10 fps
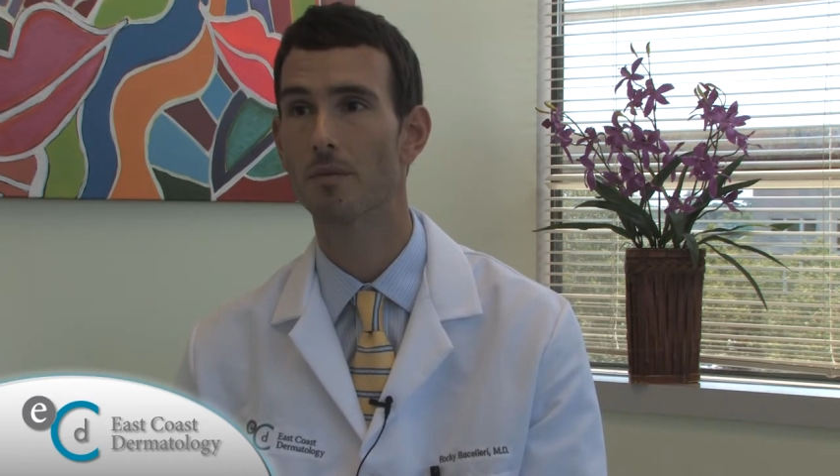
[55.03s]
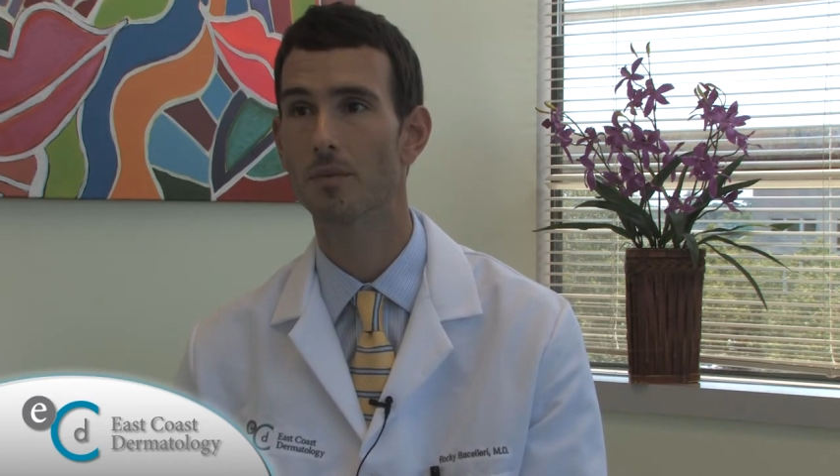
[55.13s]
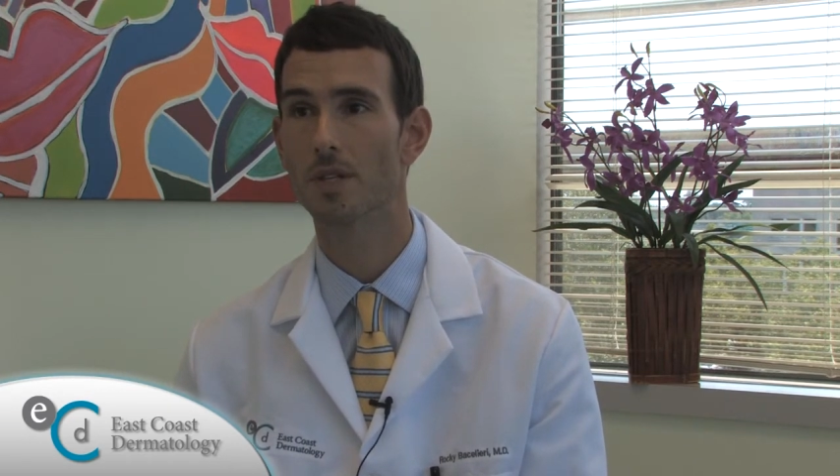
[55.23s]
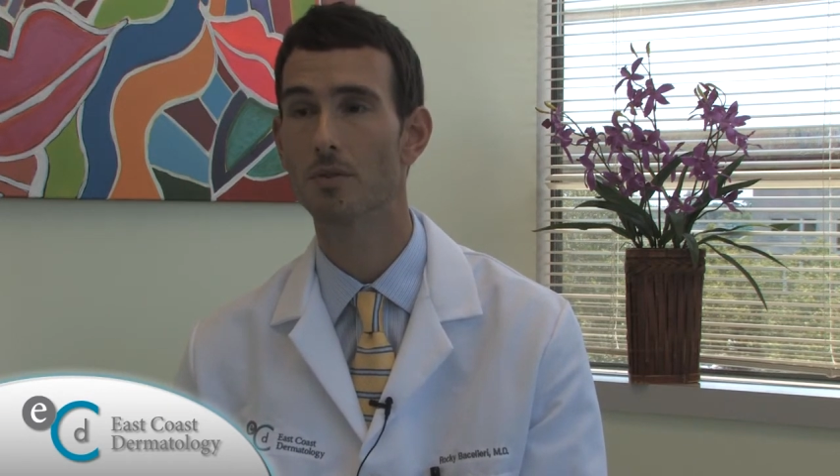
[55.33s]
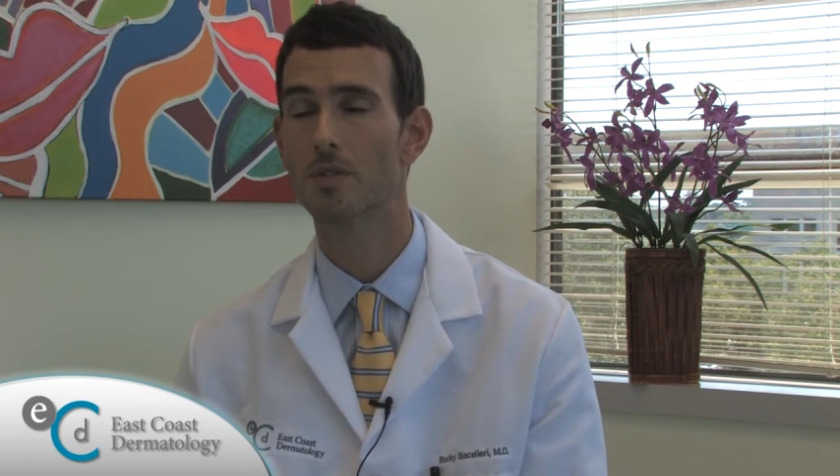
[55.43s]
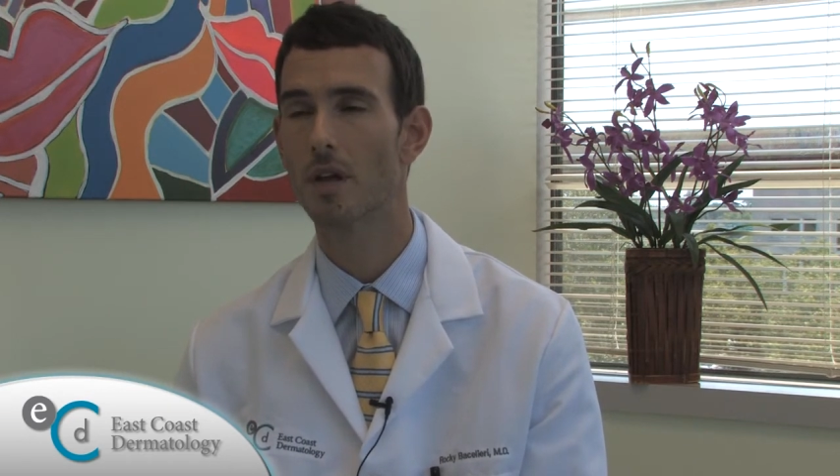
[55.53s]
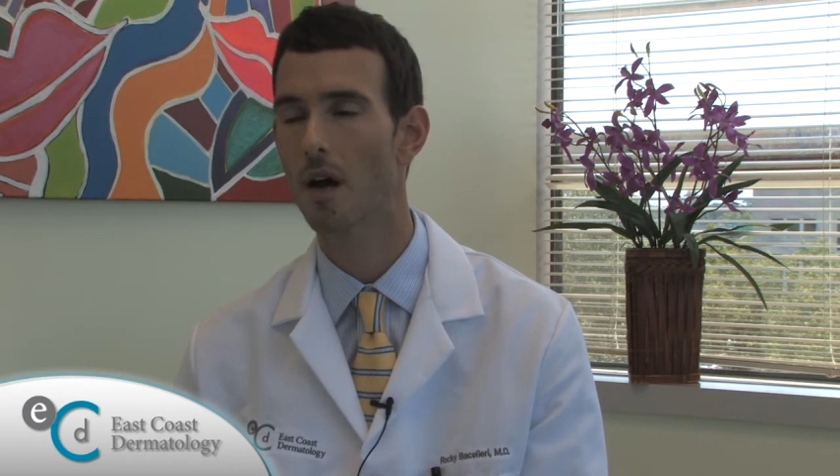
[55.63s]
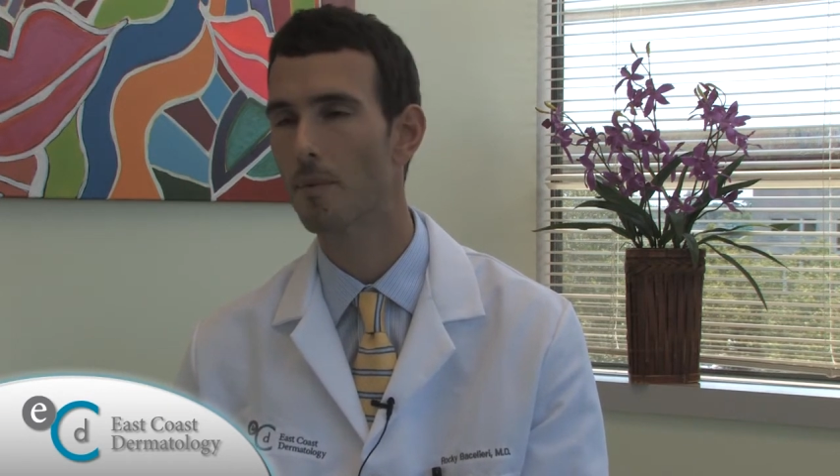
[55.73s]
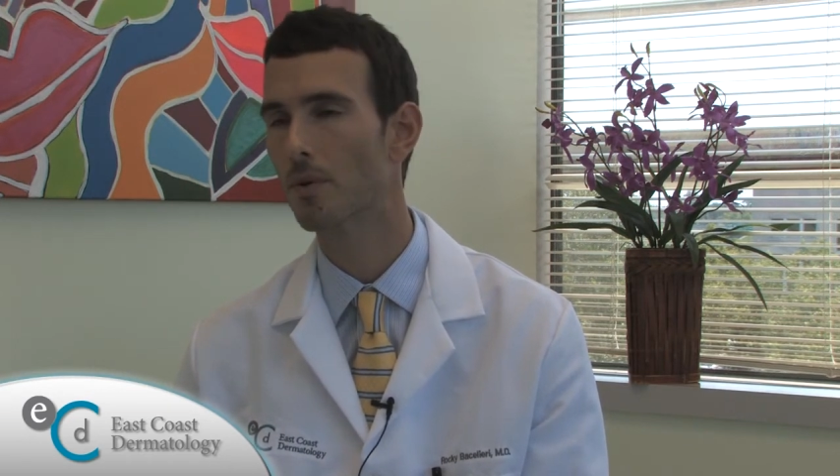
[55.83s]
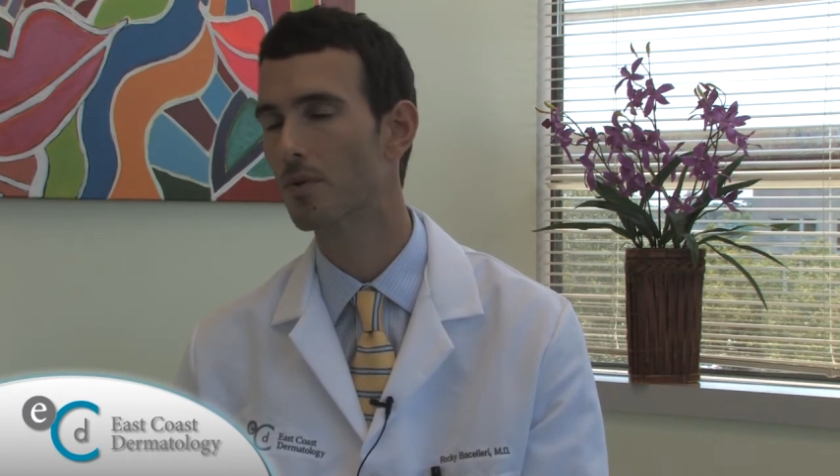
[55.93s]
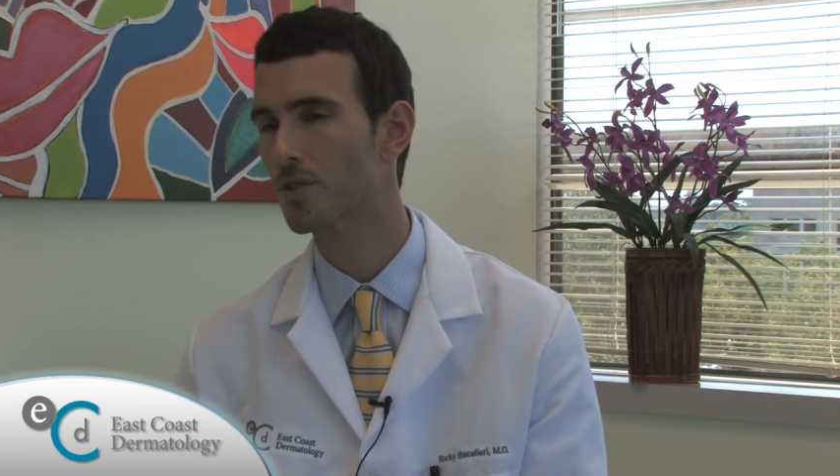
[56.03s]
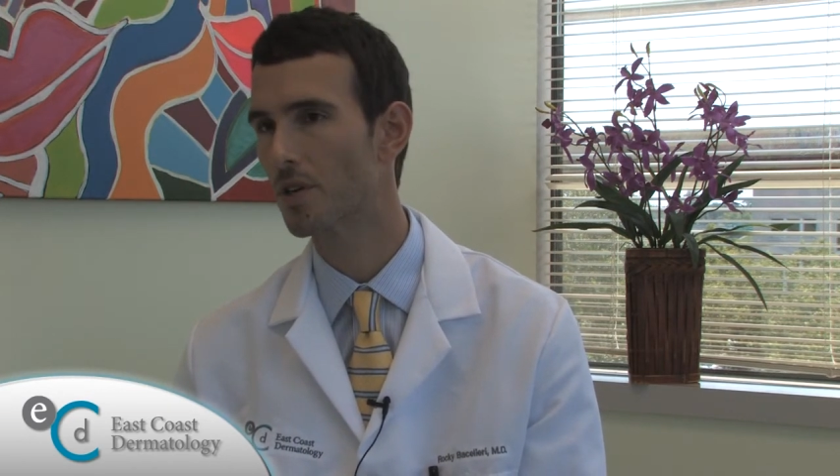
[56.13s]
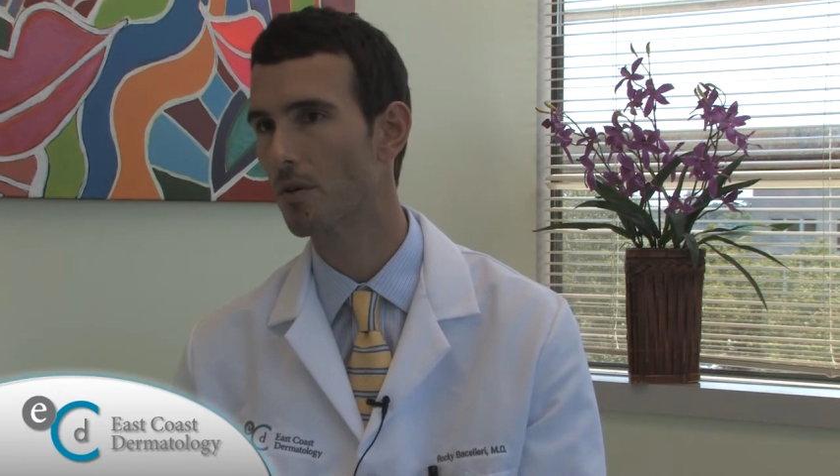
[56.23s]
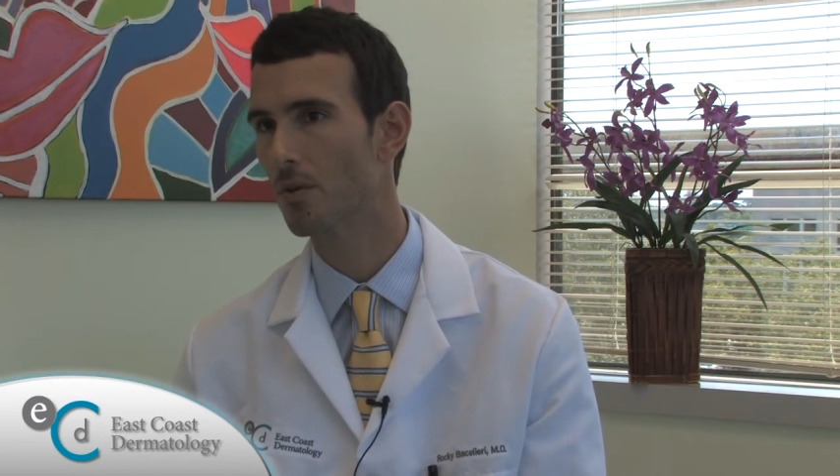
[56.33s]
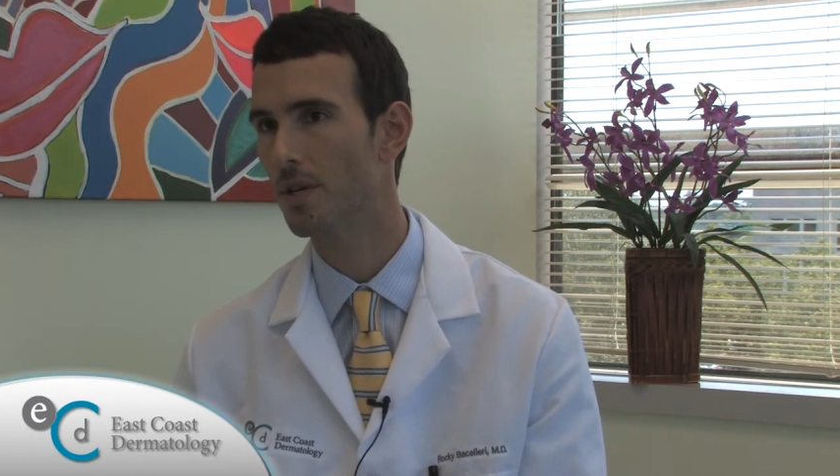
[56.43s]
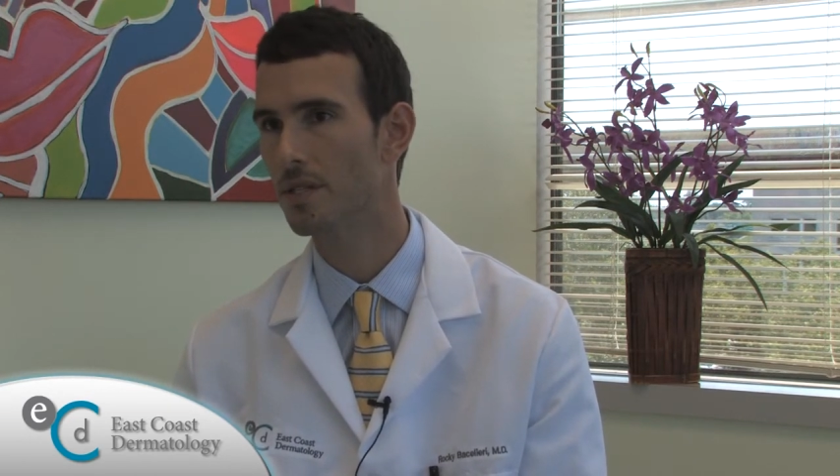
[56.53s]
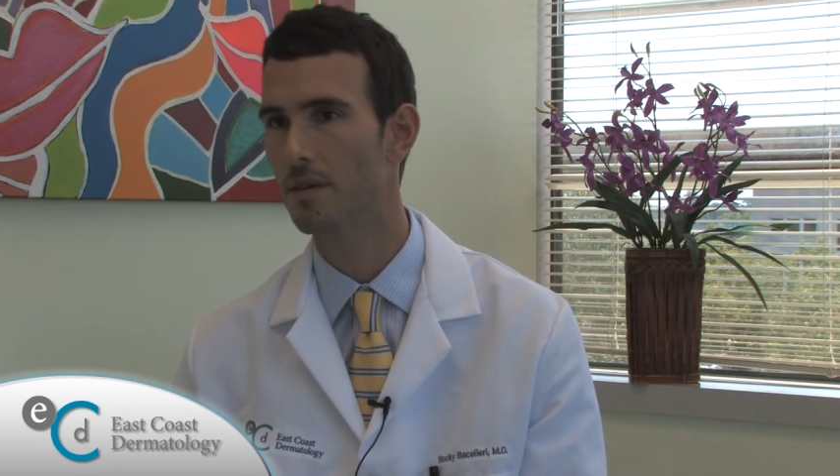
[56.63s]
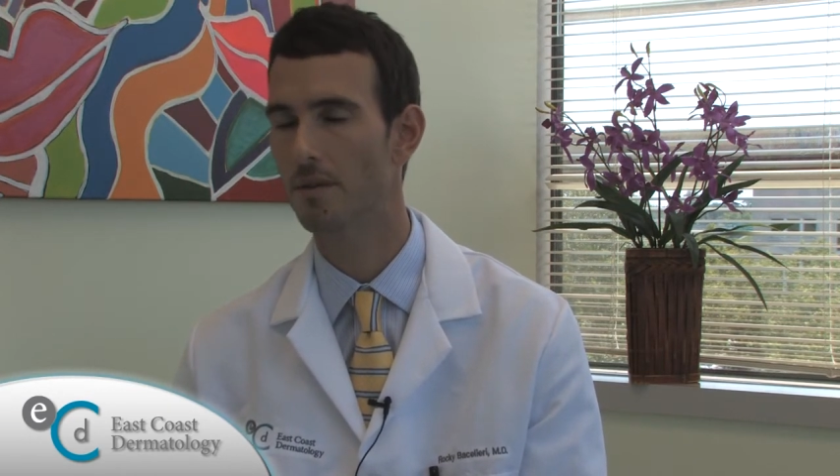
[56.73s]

And we use topical steroids,